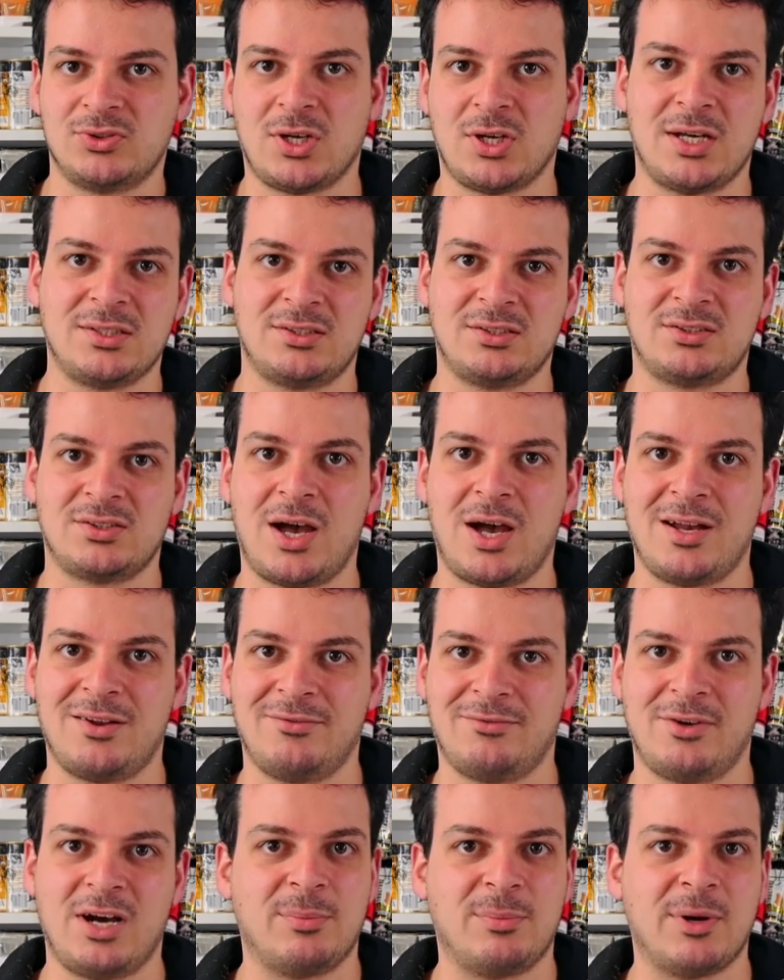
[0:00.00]
side to side
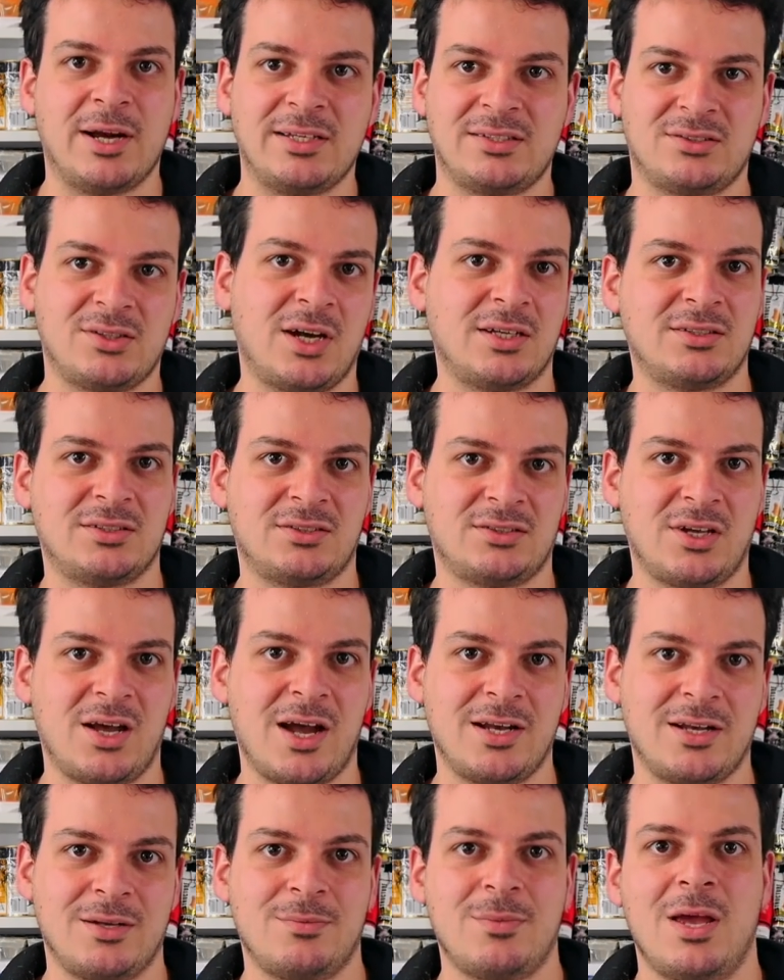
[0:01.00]
and vibrates side to
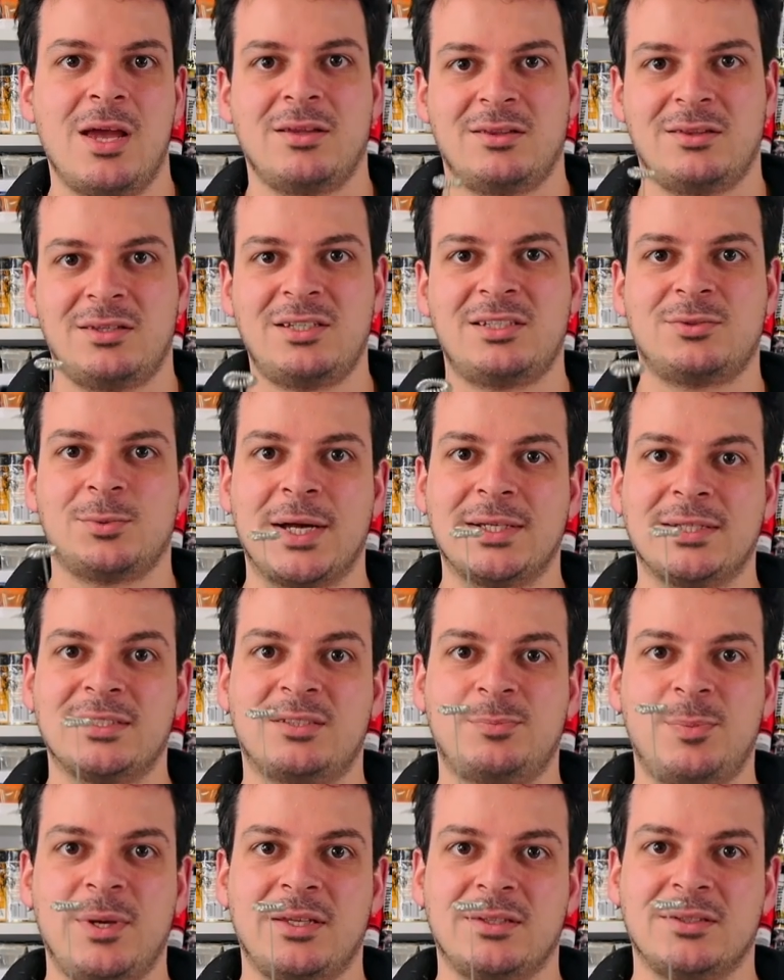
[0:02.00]
side. This one
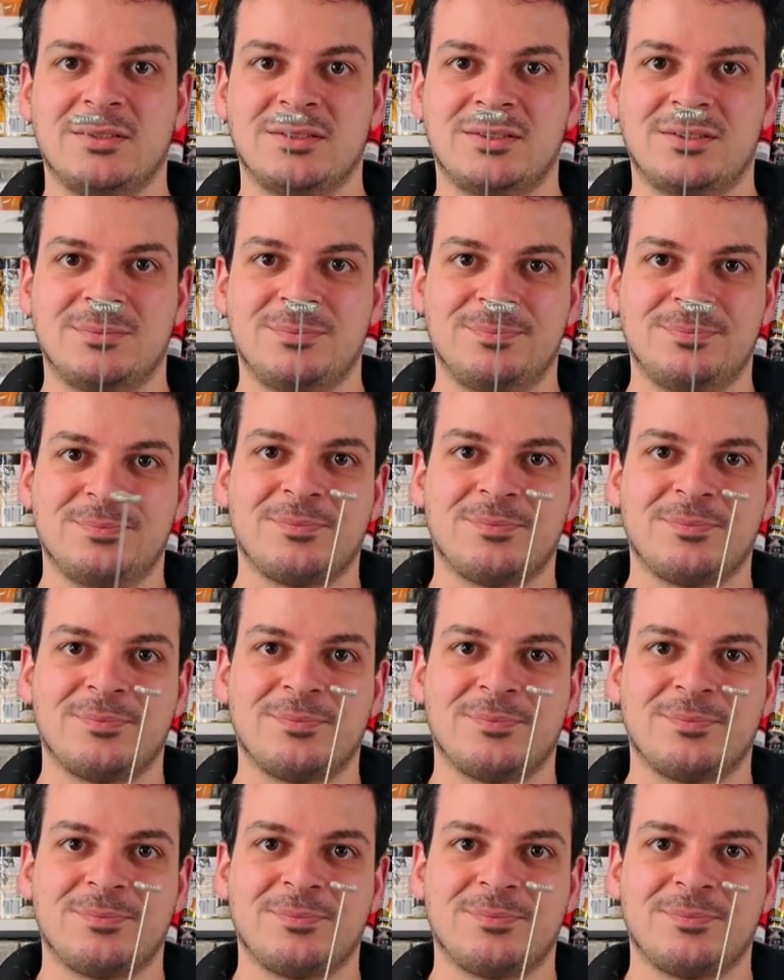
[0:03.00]
spins.